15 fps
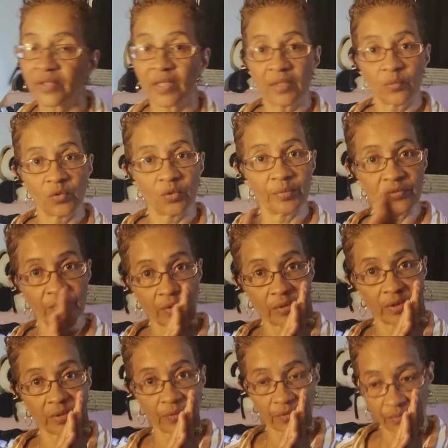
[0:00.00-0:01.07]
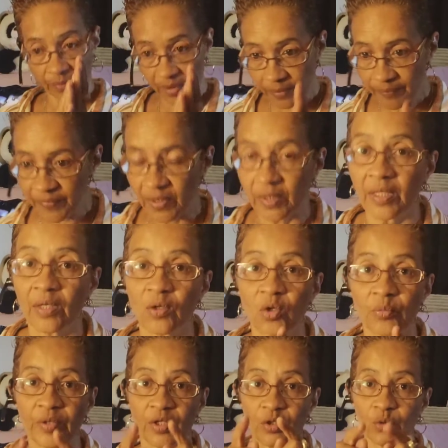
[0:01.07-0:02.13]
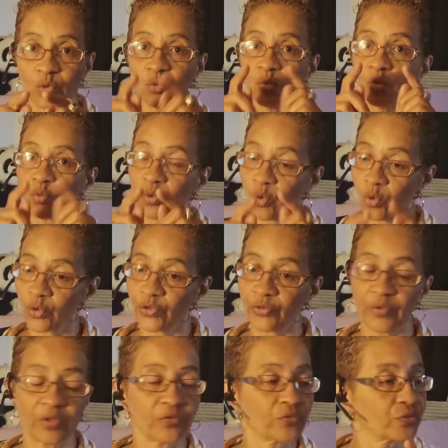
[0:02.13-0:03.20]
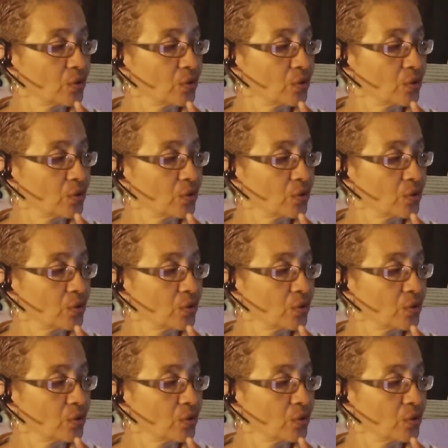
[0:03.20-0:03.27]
It will be rolling with me, and I hope that you will order it.